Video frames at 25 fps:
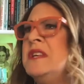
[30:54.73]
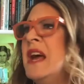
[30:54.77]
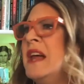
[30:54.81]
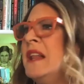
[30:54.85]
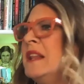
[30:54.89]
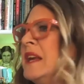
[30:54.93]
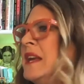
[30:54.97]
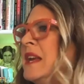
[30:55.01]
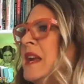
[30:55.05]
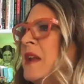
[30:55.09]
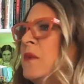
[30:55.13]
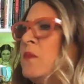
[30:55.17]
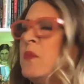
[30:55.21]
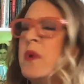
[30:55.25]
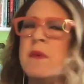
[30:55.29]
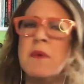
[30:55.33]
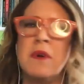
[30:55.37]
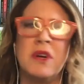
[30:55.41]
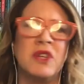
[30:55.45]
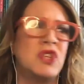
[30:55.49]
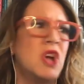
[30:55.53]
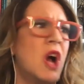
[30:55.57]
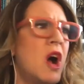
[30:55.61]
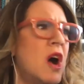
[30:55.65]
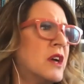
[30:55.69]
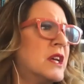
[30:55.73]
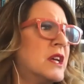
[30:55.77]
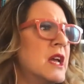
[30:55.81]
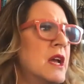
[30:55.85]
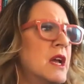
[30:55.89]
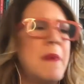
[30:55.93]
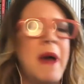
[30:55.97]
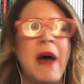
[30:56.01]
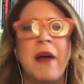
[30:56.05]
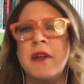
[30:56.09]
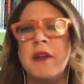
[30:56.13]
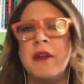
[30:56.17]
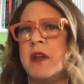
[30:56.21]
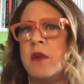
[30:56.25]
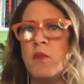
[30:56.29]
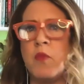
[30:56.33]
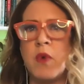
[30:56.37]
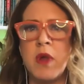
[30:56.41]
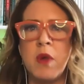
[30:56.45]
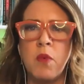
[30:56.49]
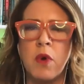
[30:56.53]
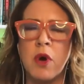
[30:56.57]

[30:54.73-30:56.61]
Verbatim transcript: yelling and we were talking about it and we